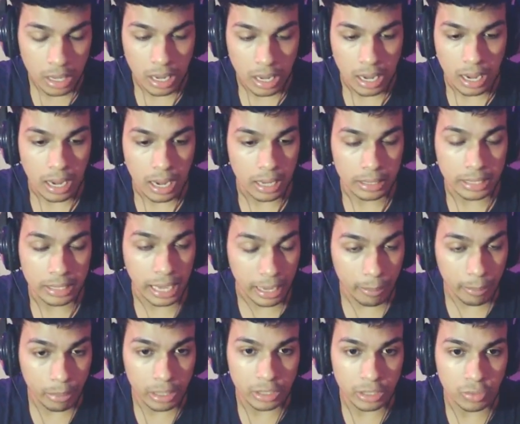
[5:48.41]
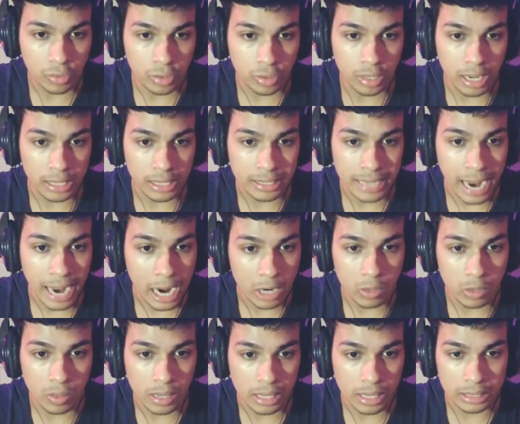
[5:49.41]
uh, gameplays for you guys,
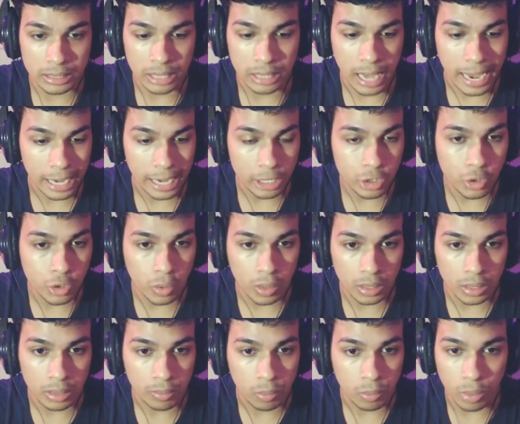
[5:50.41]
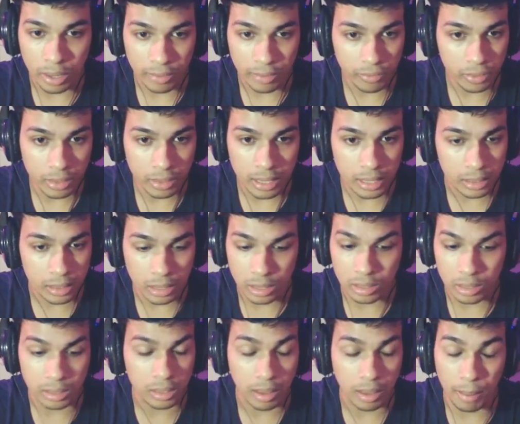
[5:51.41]
iOS, Android, whatever the, the
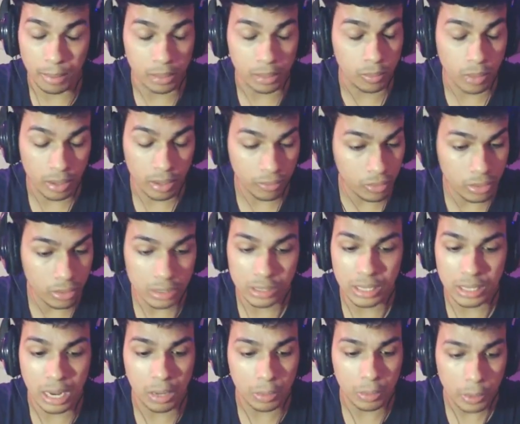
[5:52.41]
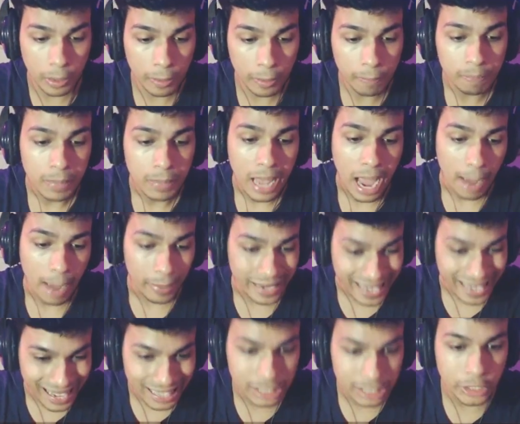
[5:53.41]
I mean, whatever is out there, I'ma
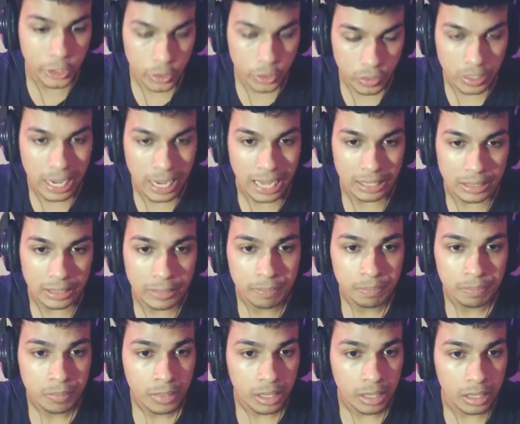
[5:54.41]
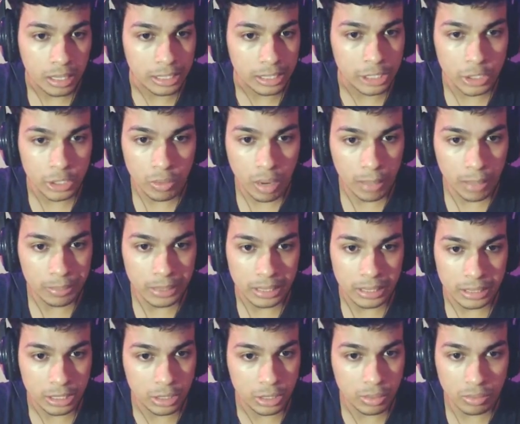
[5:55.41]
get it to you guys. Like new
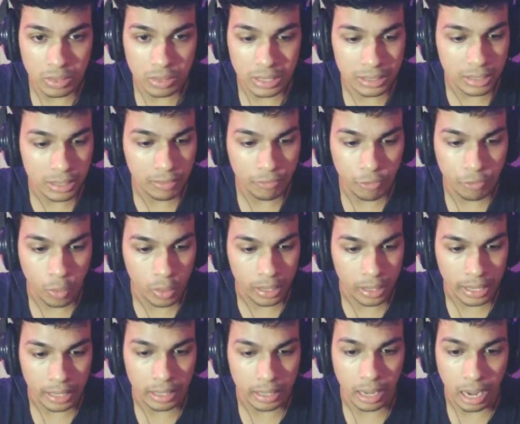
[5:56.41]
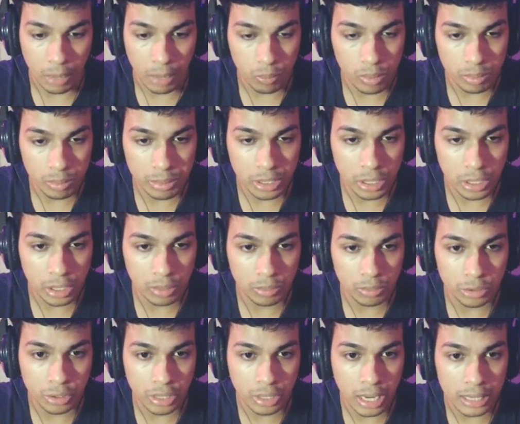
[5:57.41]
updates, new things in Fortnite, I will be here
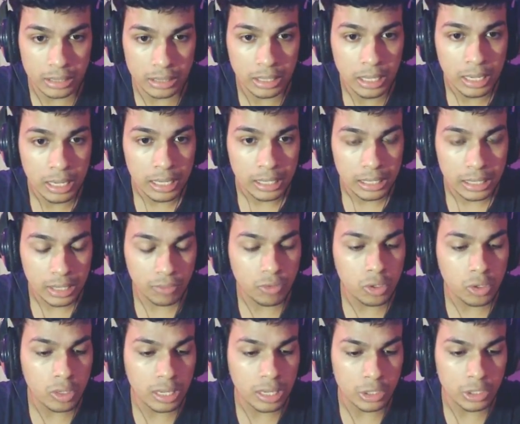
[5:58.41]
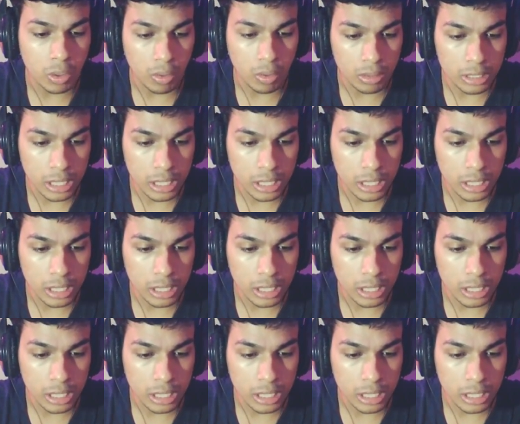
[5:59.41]
with you guys, giving you guys all the